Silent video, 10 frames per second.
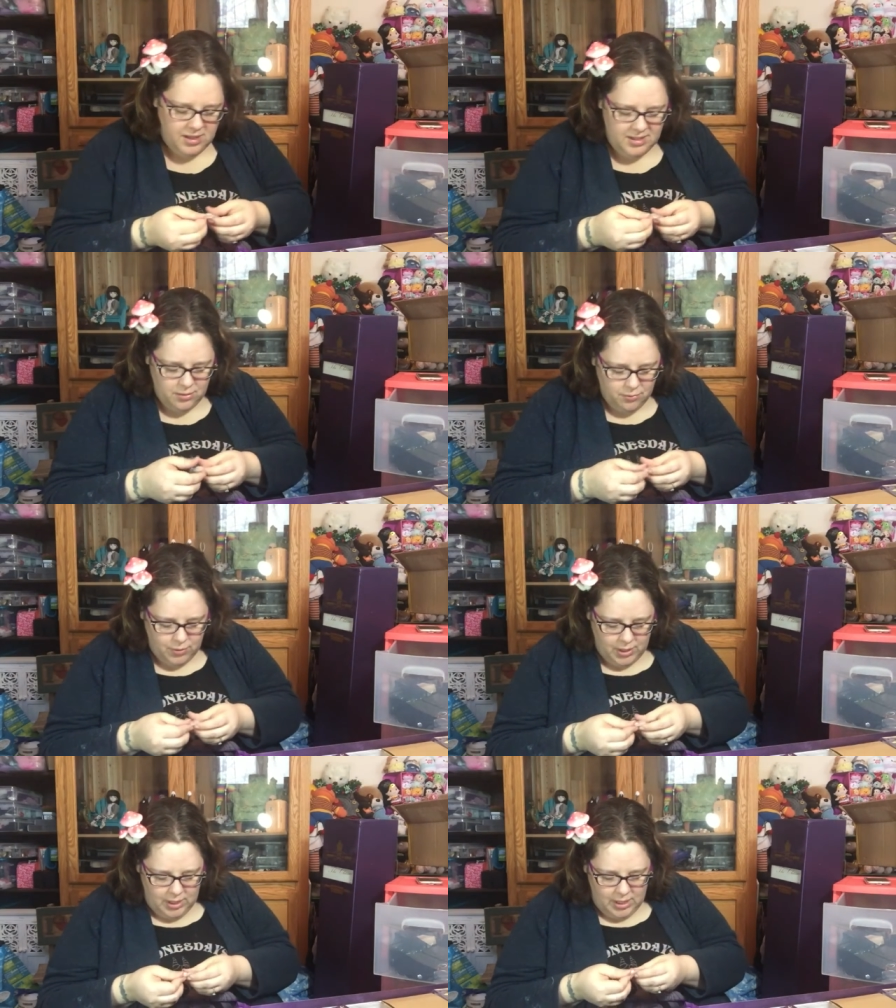These are
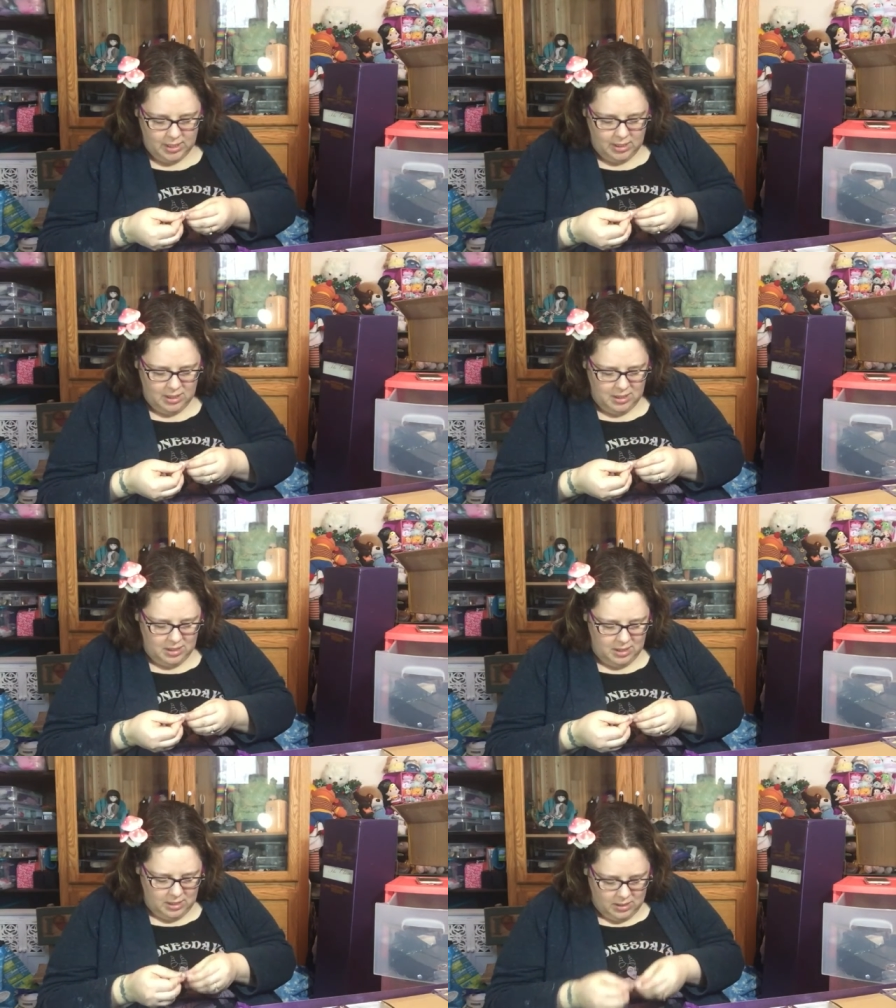really
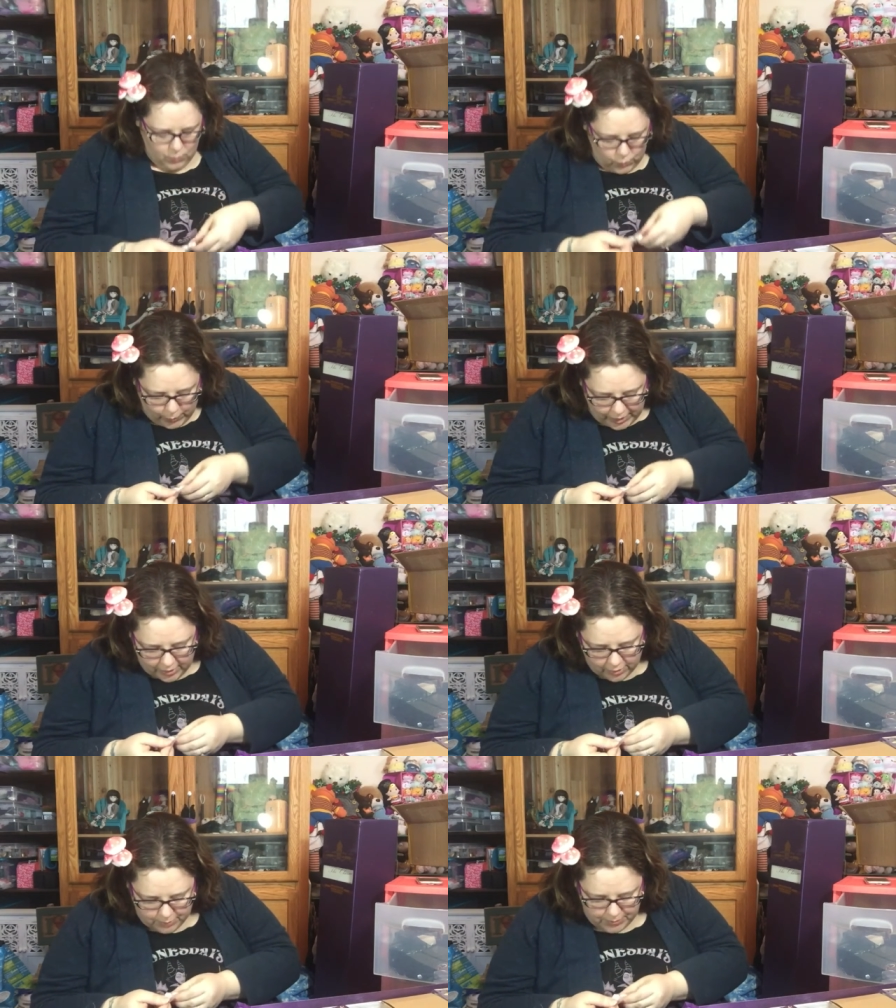
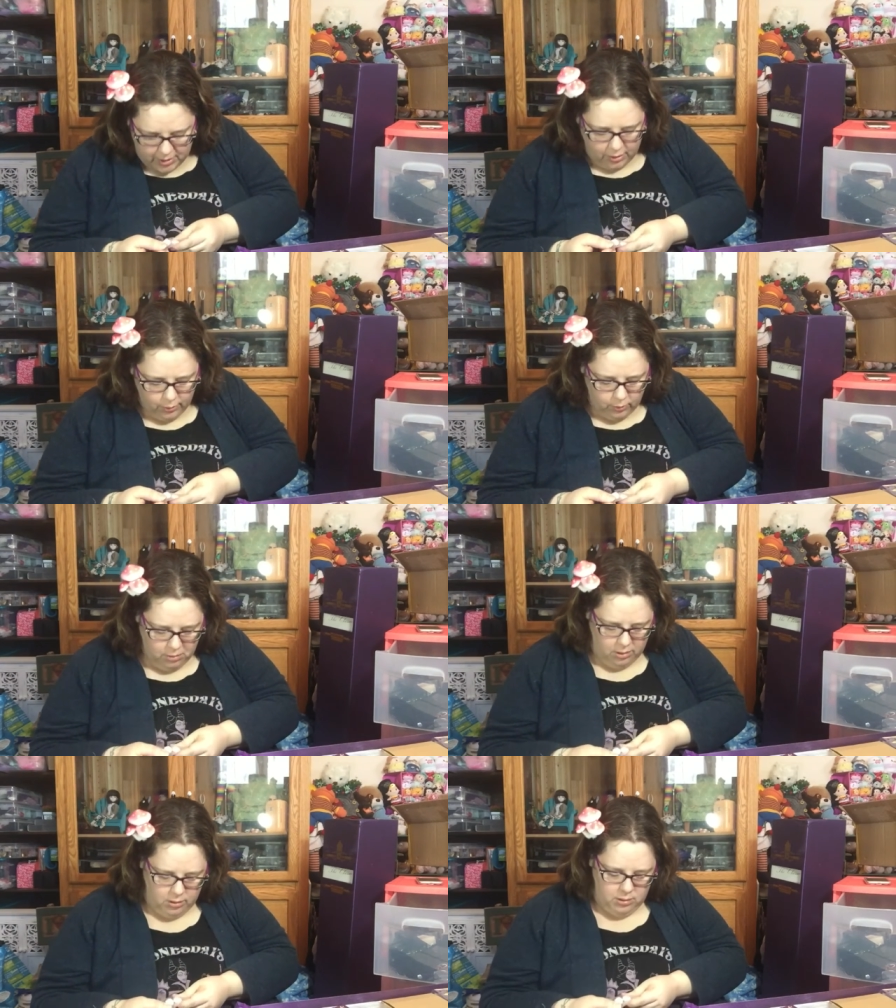weird, but
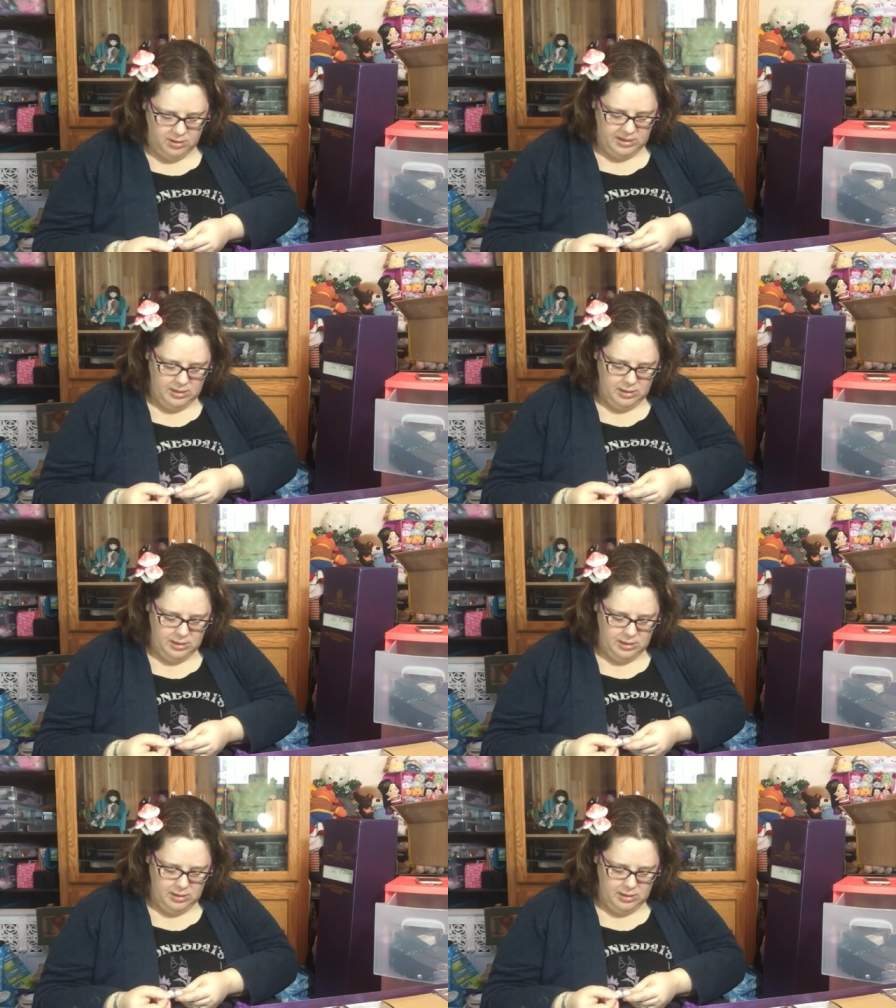cool.